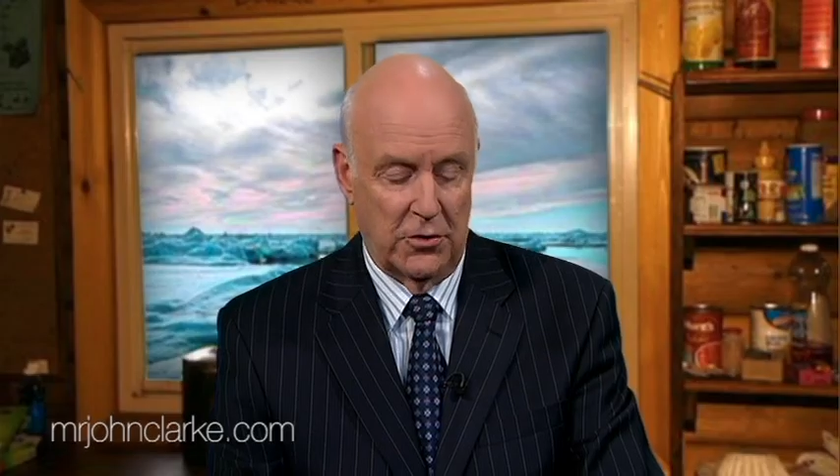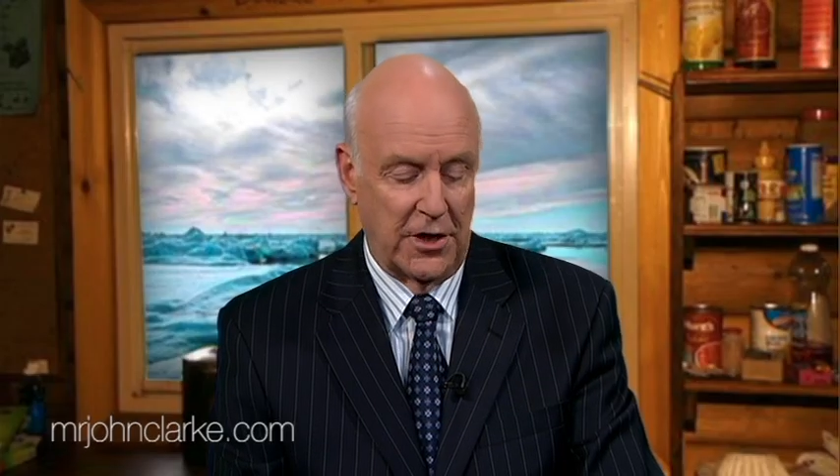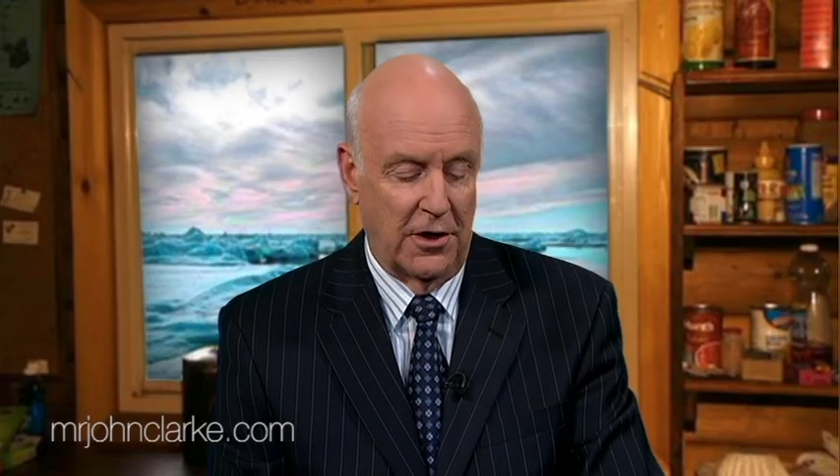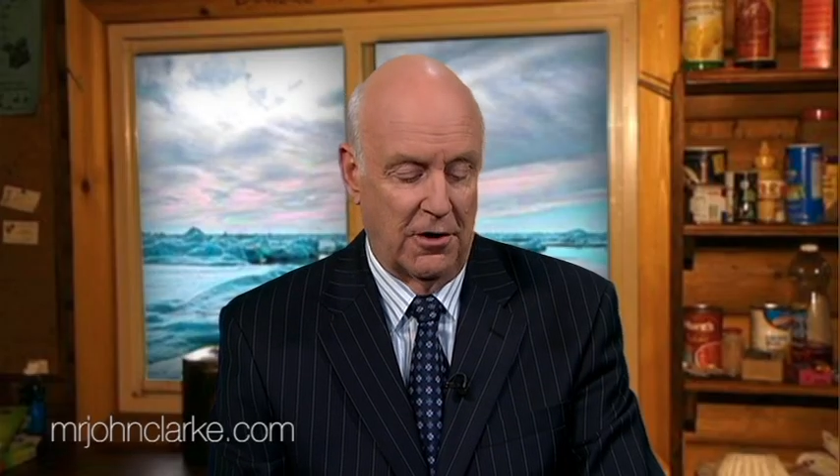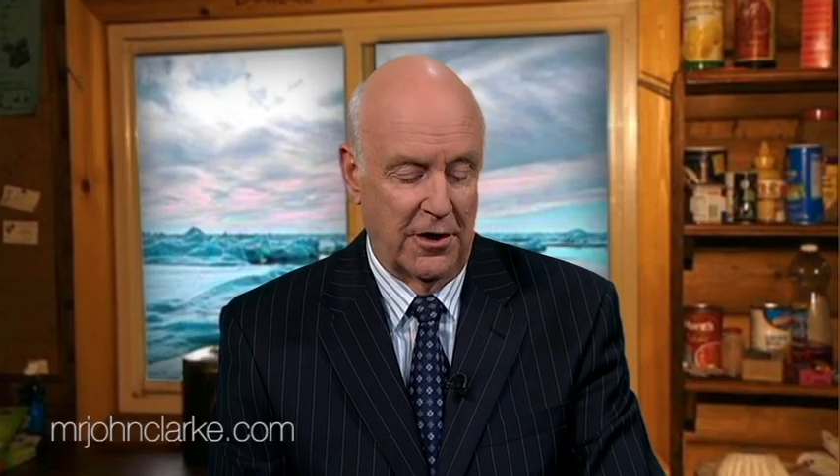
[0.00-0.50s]
Oh,
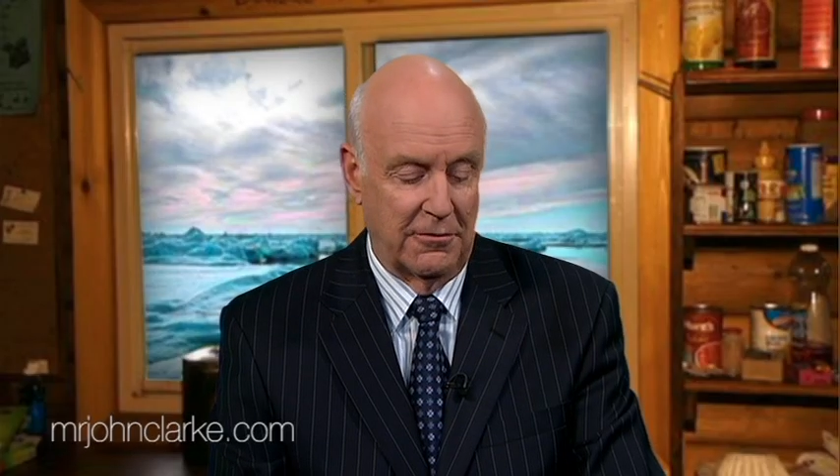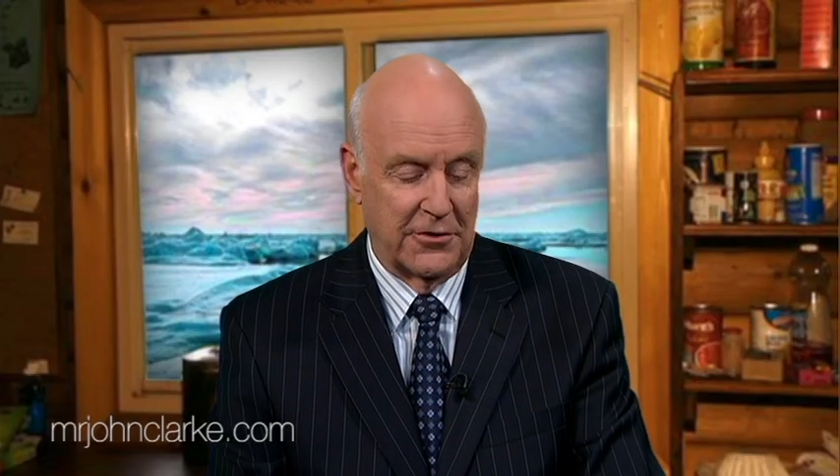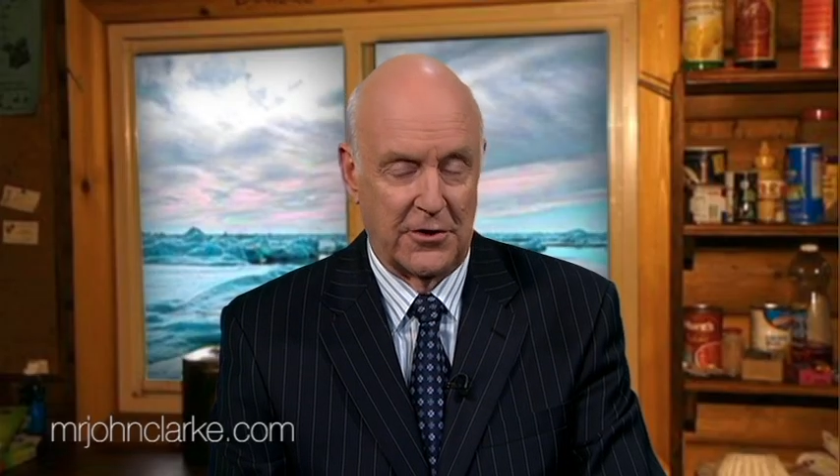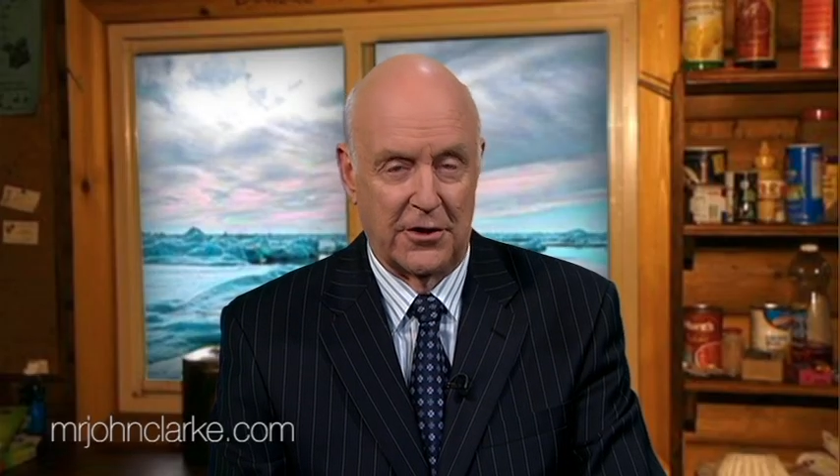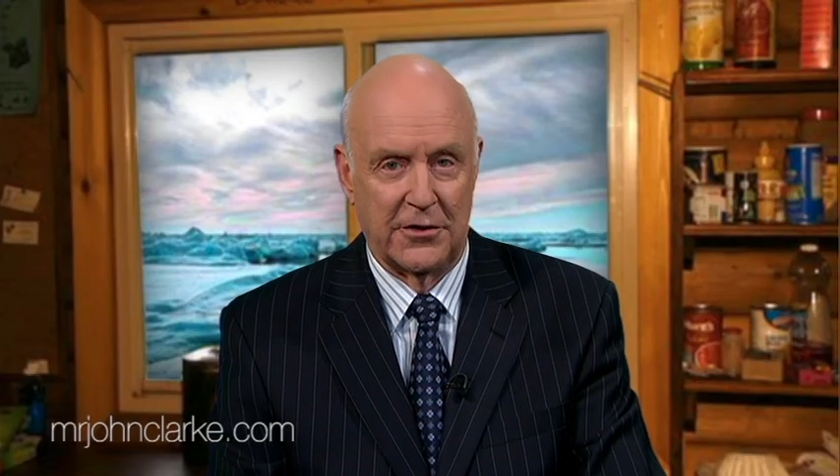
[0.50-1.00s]
Joe Hockey was
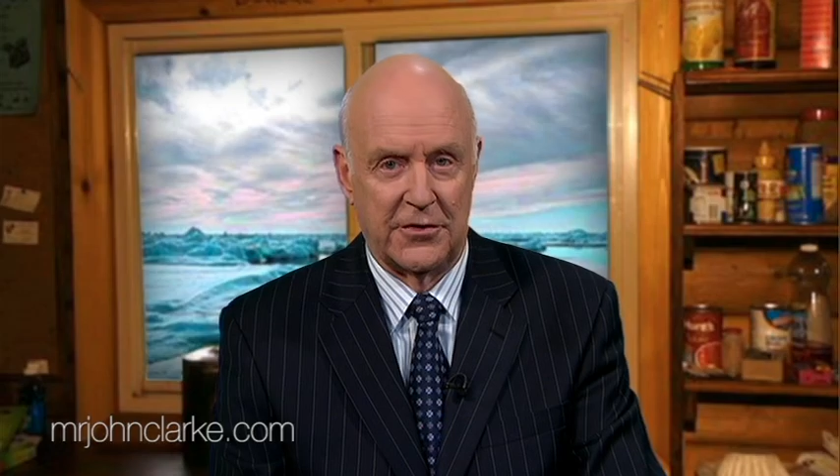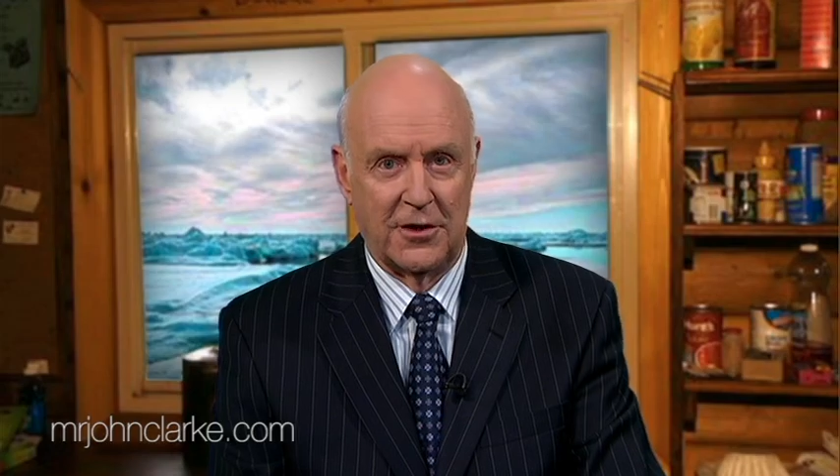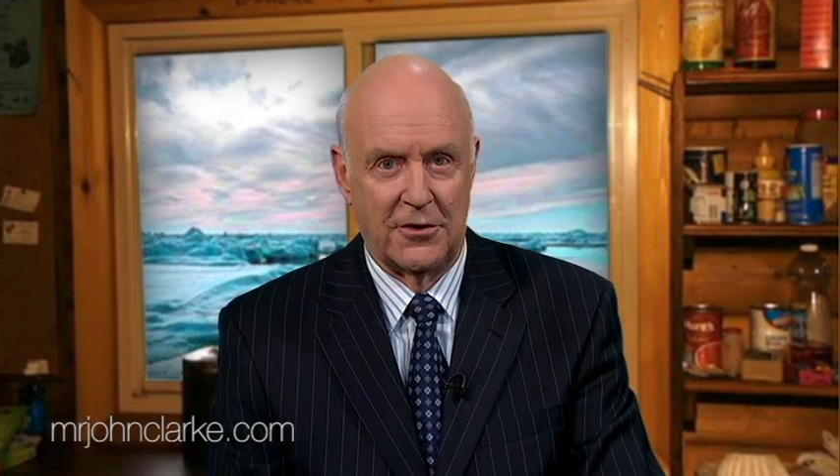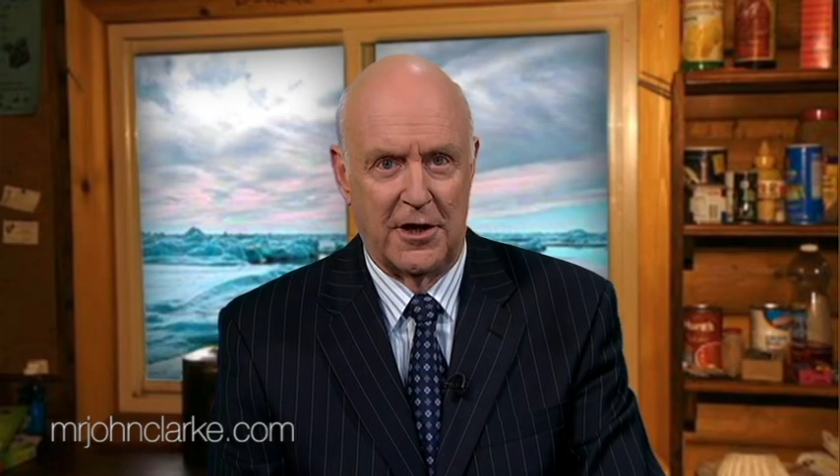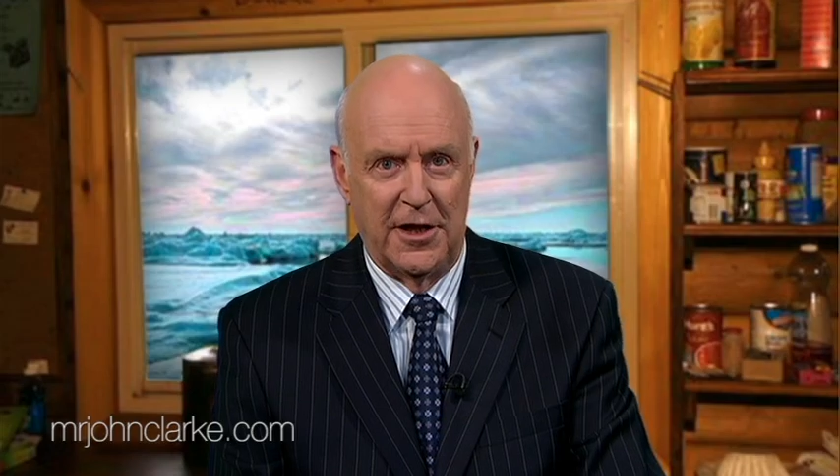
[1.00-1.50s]
trying to
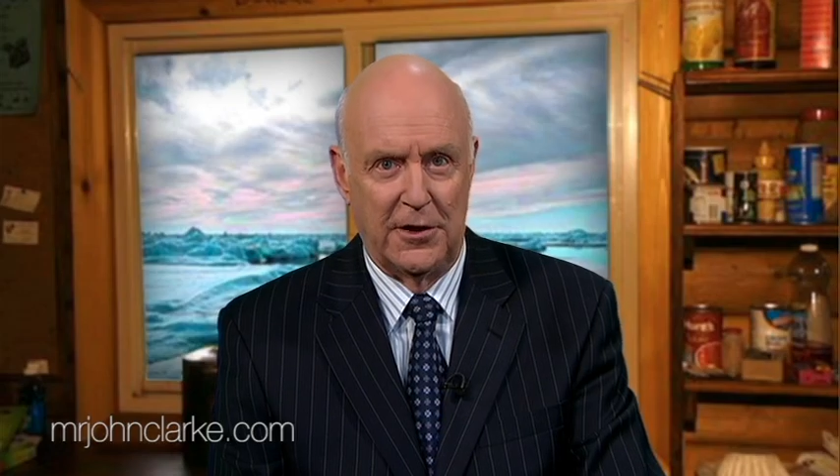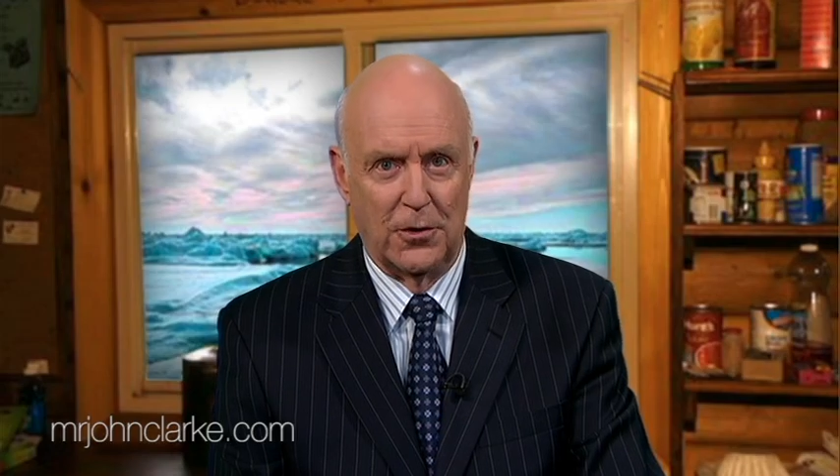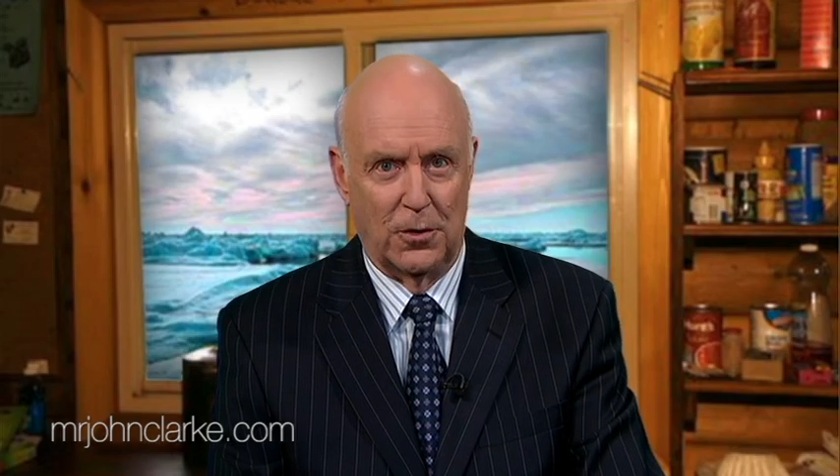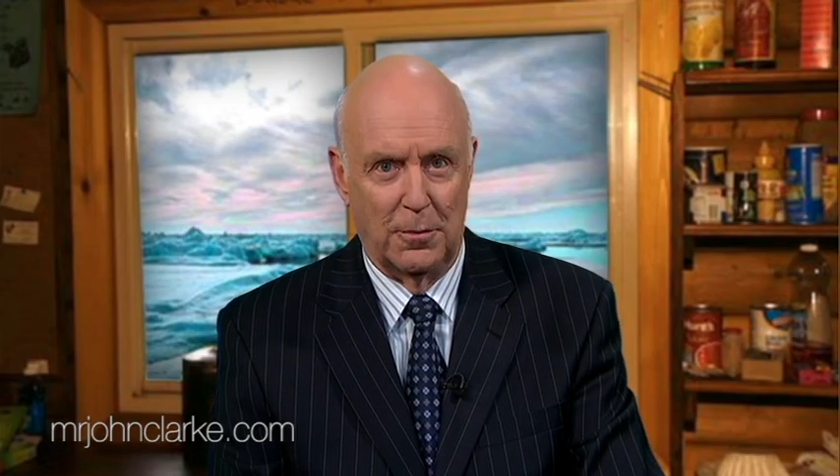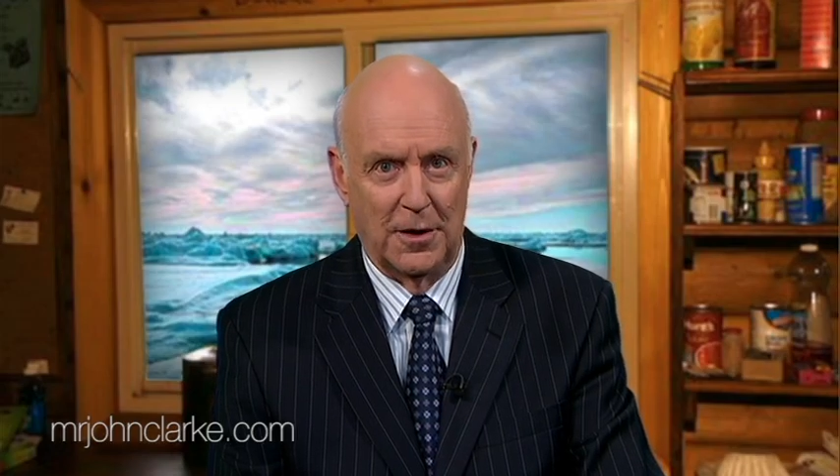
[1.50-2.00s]
sell GrainCorp.